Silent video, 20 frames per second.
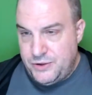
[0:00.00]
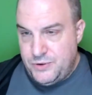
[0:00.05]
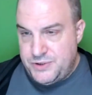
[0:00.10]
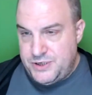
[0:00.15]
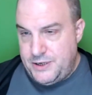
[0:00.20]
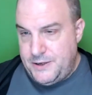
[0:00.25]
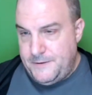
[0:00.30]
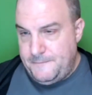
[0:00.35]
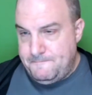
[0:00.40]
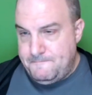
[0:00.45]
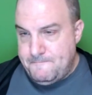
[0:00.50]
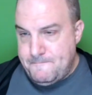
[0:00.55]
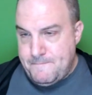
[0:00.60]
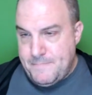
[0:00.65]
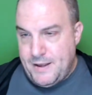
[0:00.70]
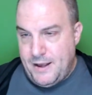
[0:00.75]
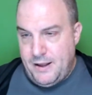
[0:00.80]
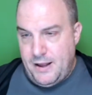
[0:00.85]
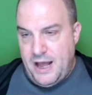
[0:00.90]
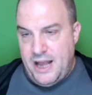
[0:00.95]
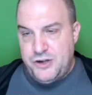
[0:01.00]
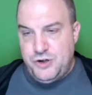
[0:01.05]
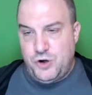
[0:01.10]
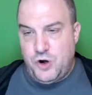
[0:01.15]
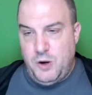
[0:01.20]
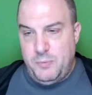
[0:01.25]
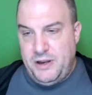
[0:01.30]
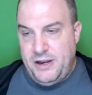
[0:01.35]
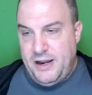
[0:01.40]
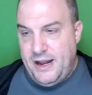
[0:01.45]
There's a
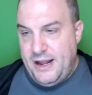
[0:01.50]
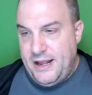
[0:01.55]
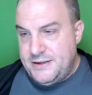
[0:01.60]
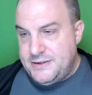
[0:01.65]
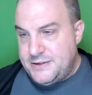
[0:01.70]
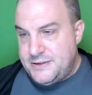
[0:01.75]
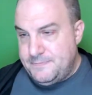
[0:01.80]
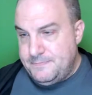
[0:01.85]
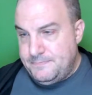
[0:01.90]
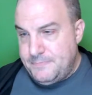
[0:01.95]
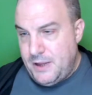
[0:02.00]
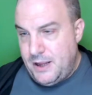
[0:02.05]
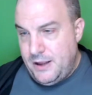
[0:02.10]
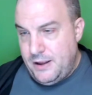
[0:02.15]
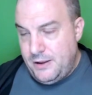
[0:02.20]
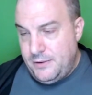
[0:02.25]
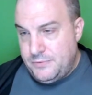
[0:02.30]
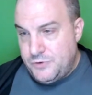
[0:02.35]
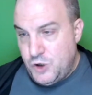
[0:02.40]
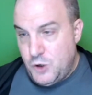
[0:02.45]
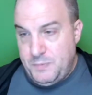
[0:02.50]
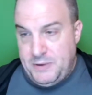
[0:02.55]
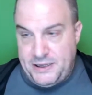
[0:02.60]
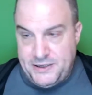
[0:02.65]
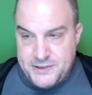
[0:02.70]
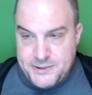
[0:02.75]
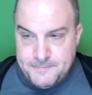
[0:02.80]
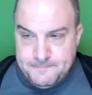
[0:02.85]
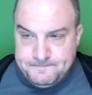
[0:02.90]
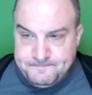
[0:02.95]
hydrocarbon that has
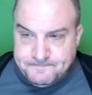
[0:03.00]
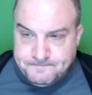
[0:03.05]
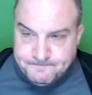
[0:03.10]
terpenes,